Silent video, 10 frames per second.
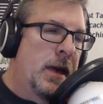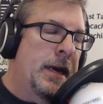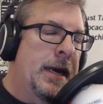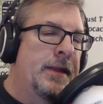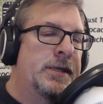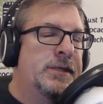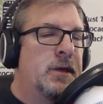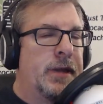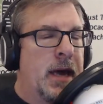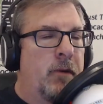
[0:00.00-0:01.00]
Again, this is
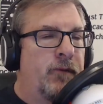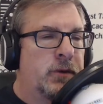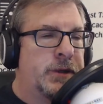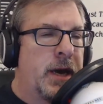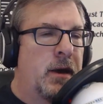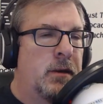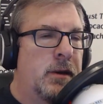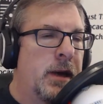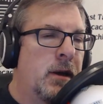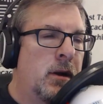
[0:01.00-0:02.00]
on the helpful scale,
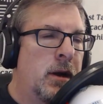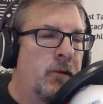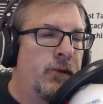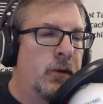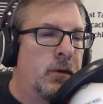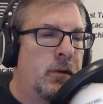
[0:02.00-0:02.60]
not all helpful